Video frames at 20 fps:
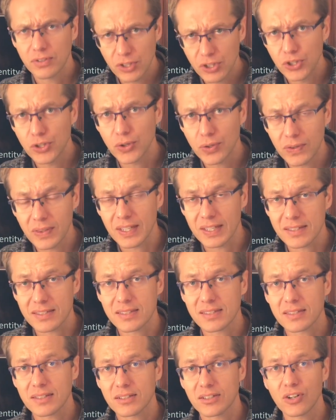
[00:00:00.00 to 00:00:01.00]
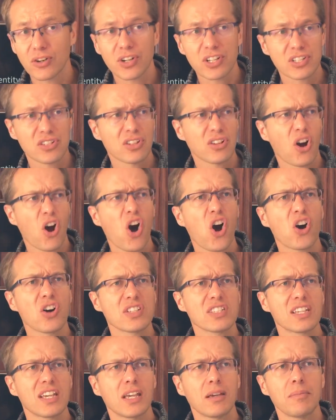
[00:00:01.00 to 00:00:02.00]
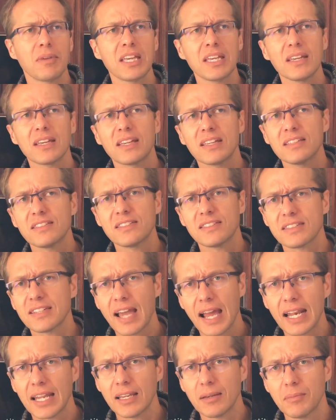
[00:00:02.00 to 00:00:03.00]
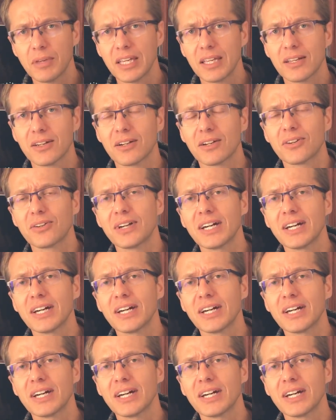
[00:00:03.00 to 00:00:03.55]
do this. God is not asking me, He's telling me. All